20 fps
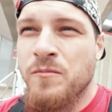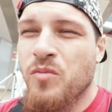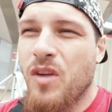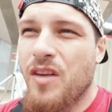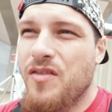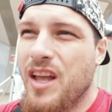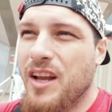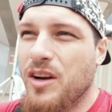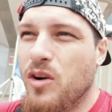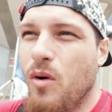
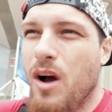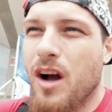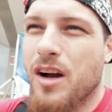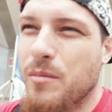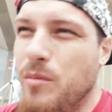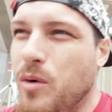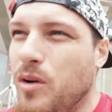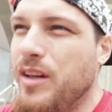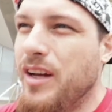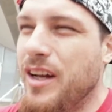and then
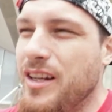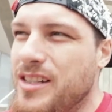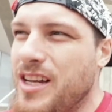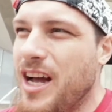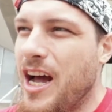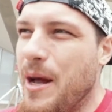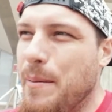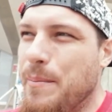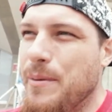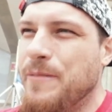guacamole on
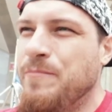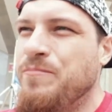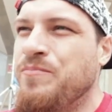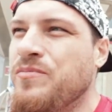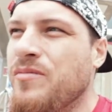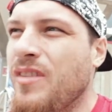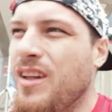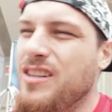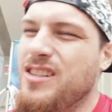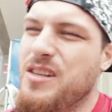top
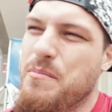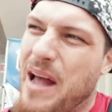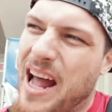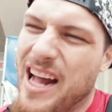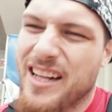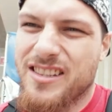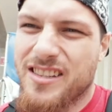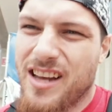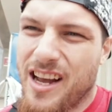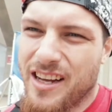and some
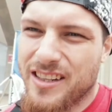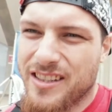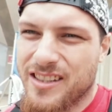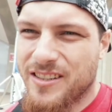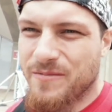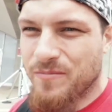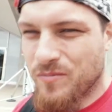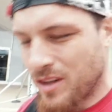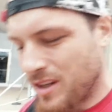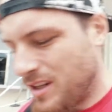hot sauce.